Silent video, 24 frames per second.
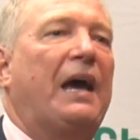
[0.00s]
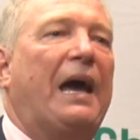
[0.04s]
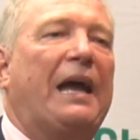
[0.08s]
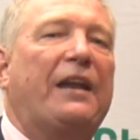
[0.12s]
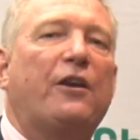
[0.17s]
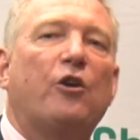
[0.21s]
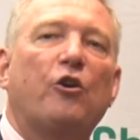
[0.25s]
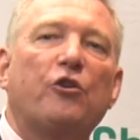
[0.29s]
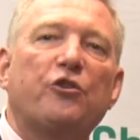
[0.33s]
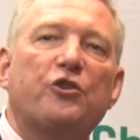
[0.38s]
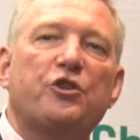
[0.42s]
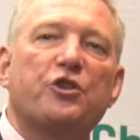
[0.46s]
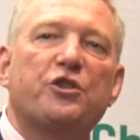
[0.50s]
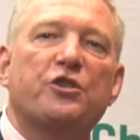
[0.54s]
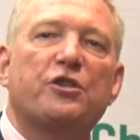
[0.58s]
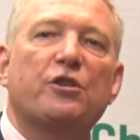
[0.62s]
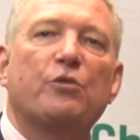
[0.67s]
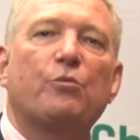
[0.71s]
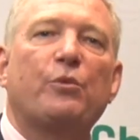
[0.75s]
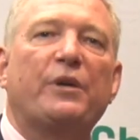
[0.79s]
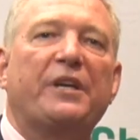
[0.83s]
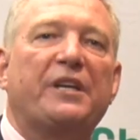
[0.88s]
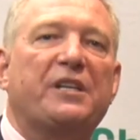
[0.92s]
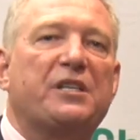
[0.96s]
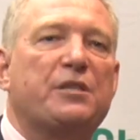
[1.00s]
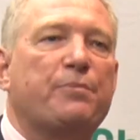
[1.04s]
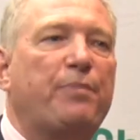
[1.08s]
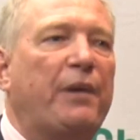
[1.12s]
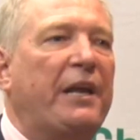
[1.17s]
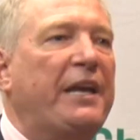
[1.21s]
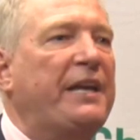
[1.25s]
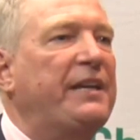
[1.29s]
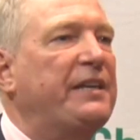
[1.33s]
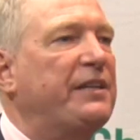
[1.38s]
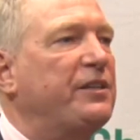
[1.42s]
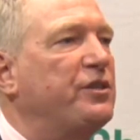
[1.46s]
And not just that we
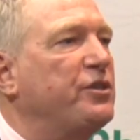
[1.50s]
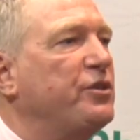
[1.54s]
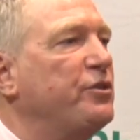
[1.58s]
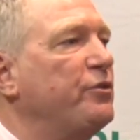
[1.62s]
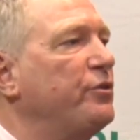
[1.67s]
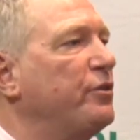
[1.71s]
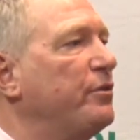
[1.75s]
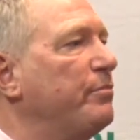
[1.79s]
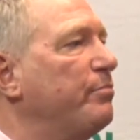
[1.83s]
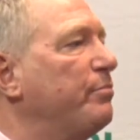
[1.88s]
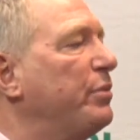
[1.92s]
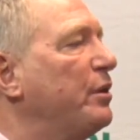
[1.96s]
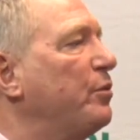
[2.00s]
explain it to them,